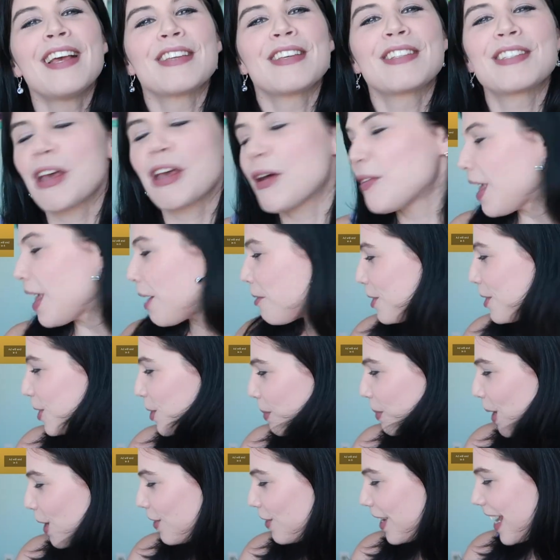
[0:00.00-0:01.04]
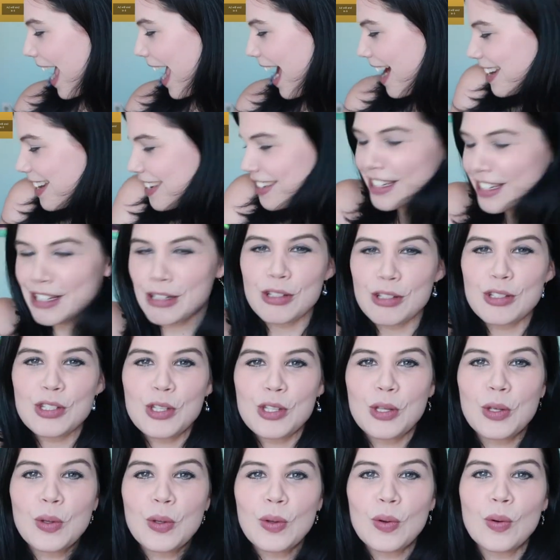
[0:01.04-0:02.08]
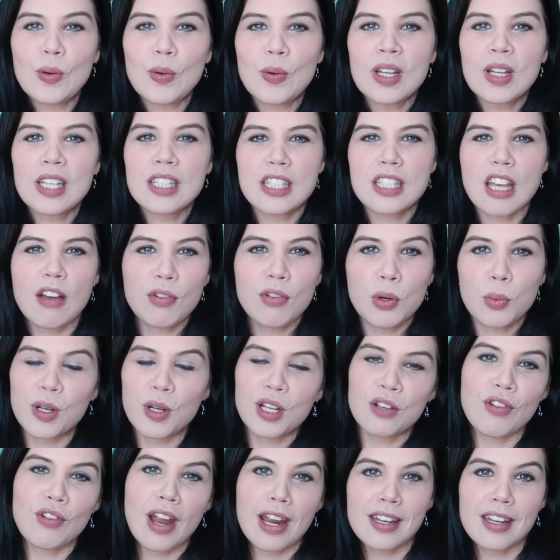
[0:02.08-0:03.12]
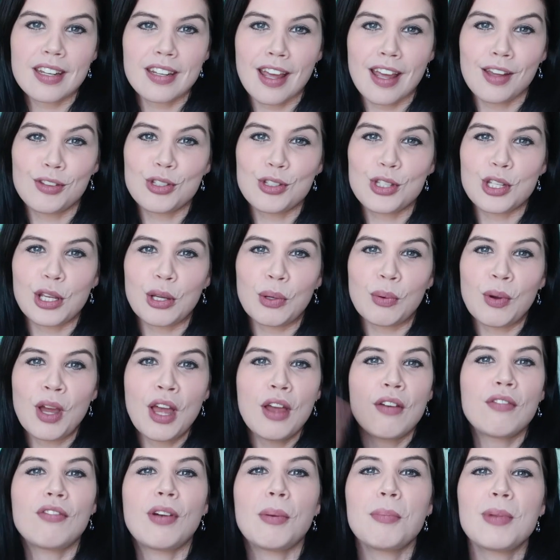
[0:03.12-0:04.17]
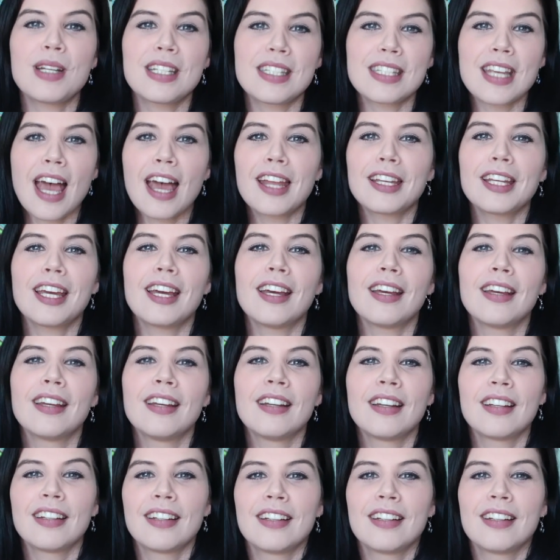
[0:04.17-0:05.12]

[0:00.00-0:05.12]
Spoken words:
So that was my reaction to Devil Wouldn't Recognize You from Madonna.